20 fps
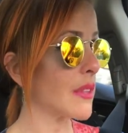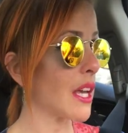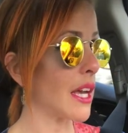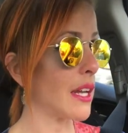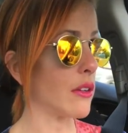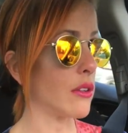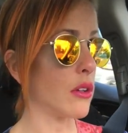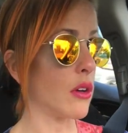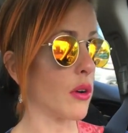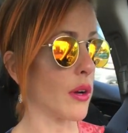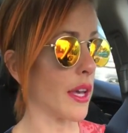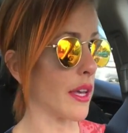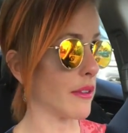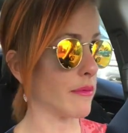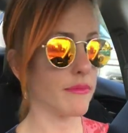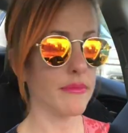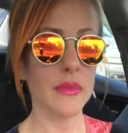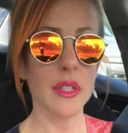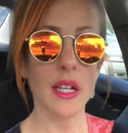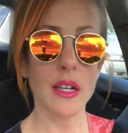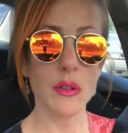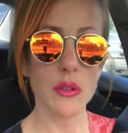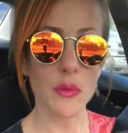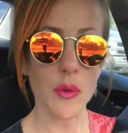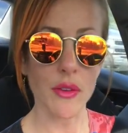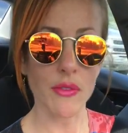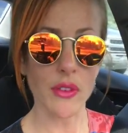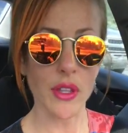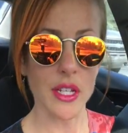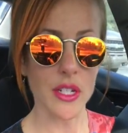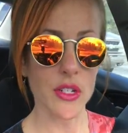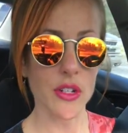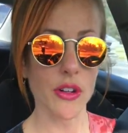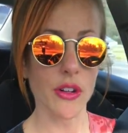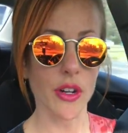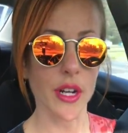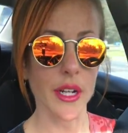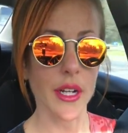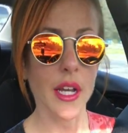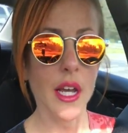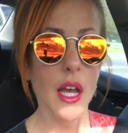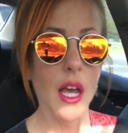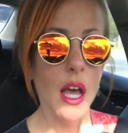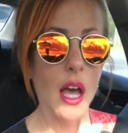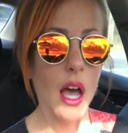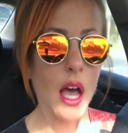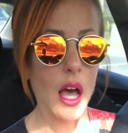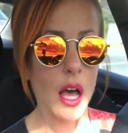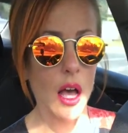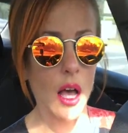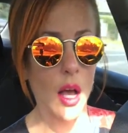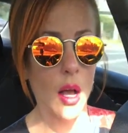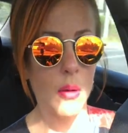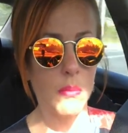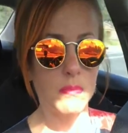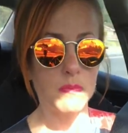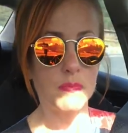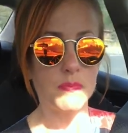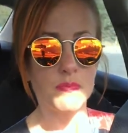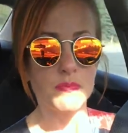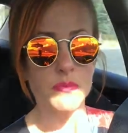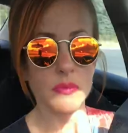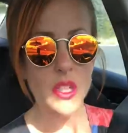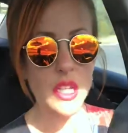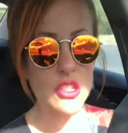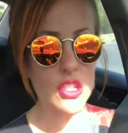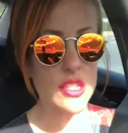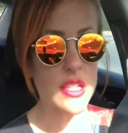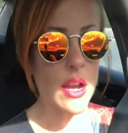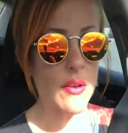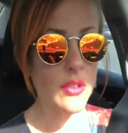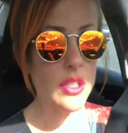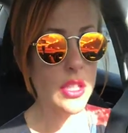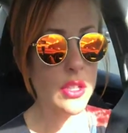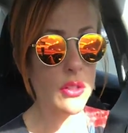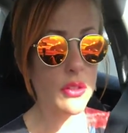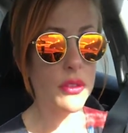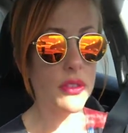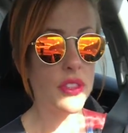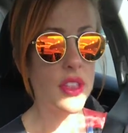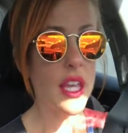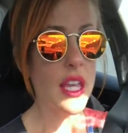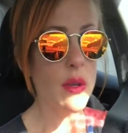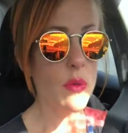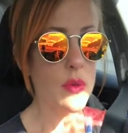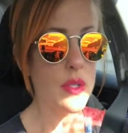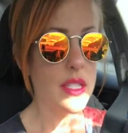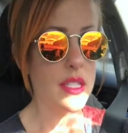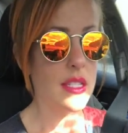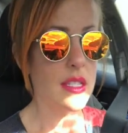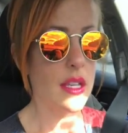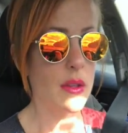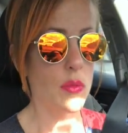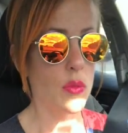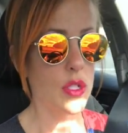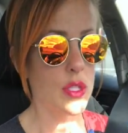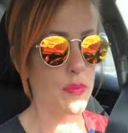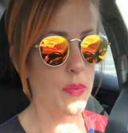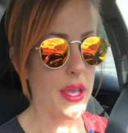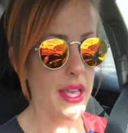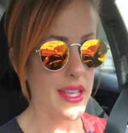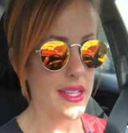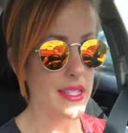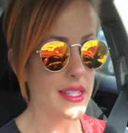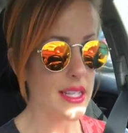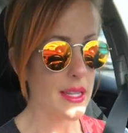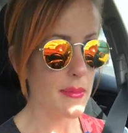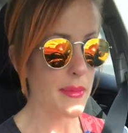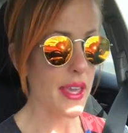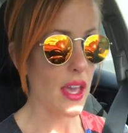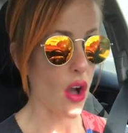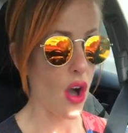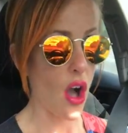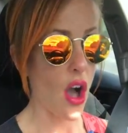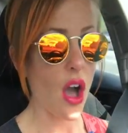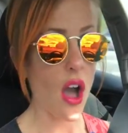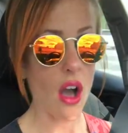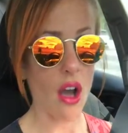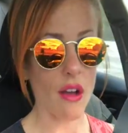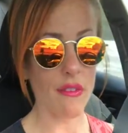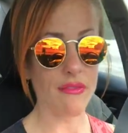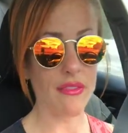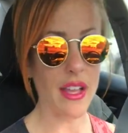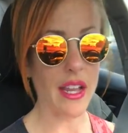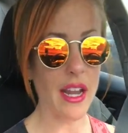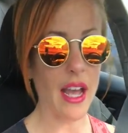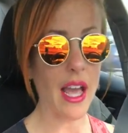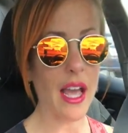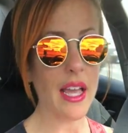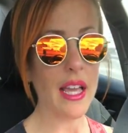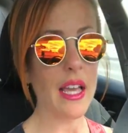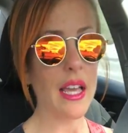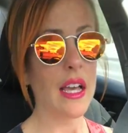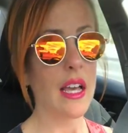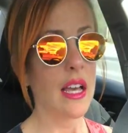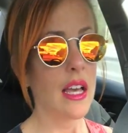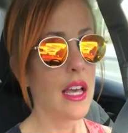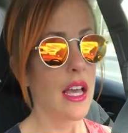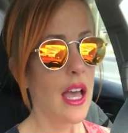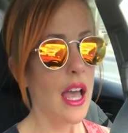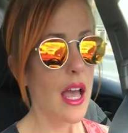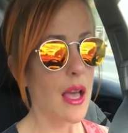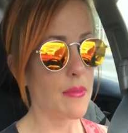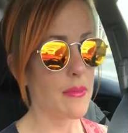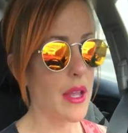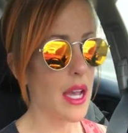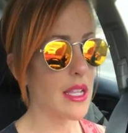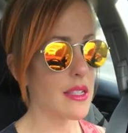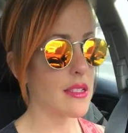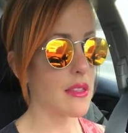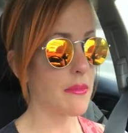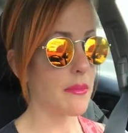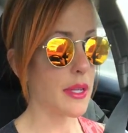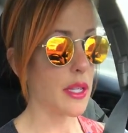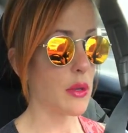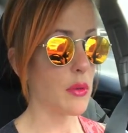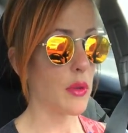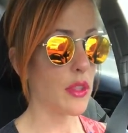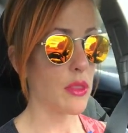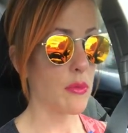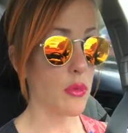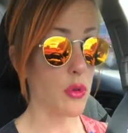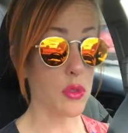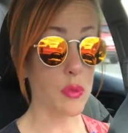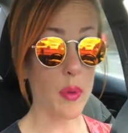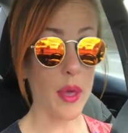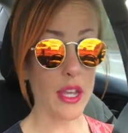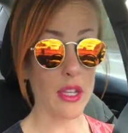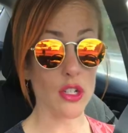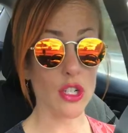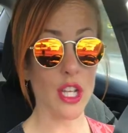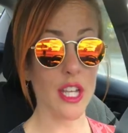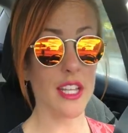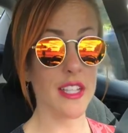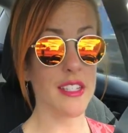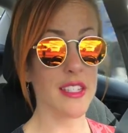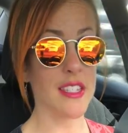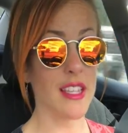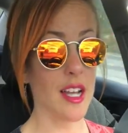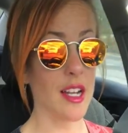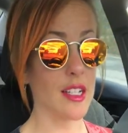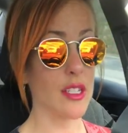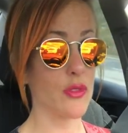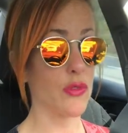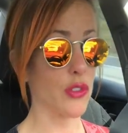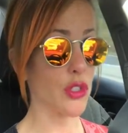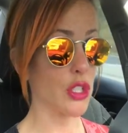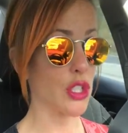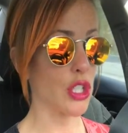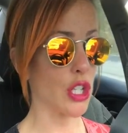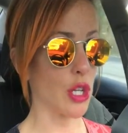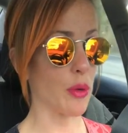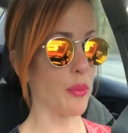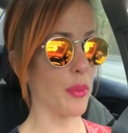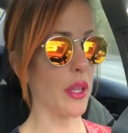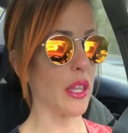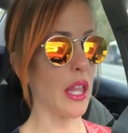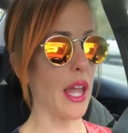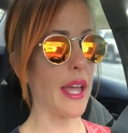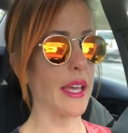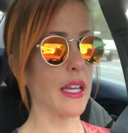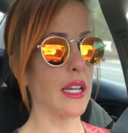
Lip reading: don't know. Okay. I was waiting for that to turn green. Just every little thing was pissing me off. And I am not somebody with the most patience, that is for sure. But